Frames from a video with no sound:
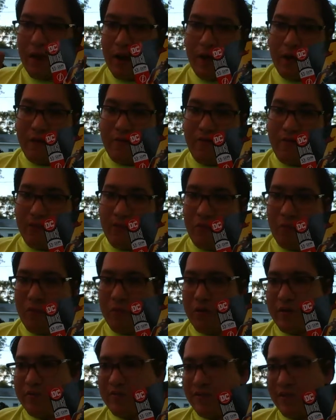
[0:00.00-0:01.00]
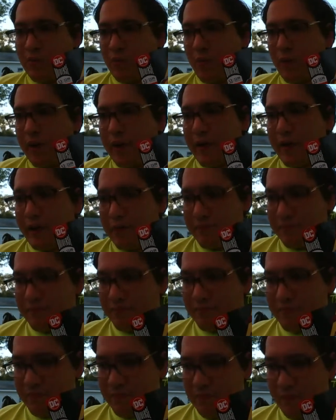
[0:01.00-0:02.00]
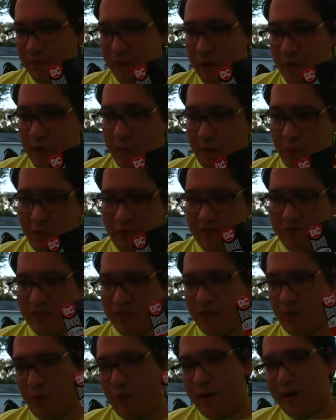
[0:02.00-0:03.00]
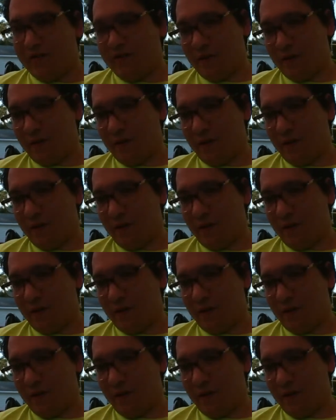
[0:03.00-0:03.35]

I feel Books of the Week books of the week